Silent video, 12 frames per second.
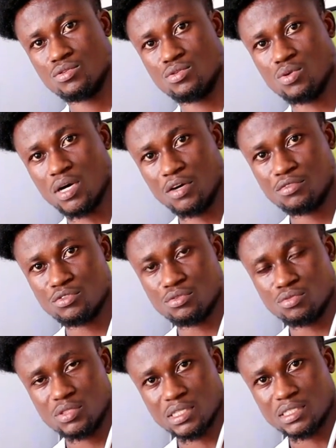you have
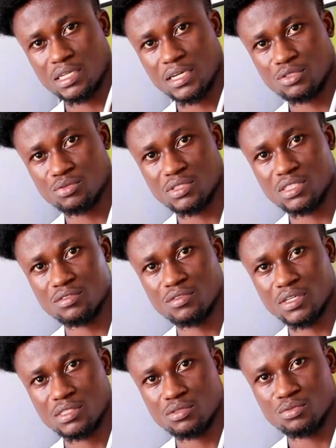two satellite
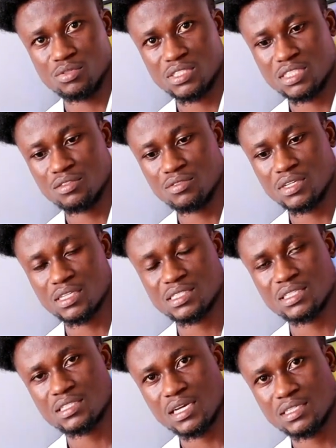receivers receiving the
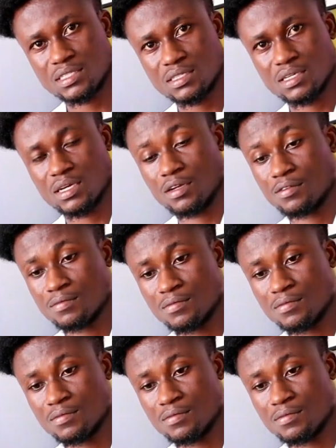satellite signal.